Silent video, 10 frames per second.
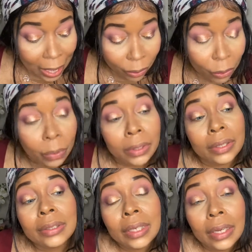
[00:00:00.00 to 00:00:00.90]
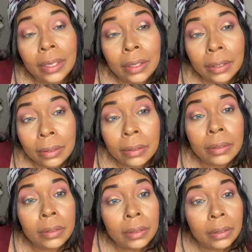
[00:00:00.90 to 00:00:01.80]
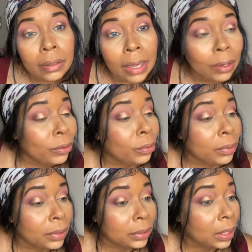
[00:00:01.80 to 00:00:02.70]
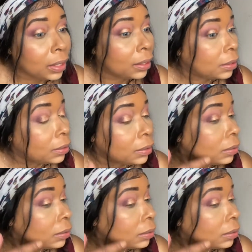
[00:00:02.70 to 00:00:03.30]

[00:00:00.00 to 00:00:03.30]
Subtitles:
don't know what to say. I don't know what to say.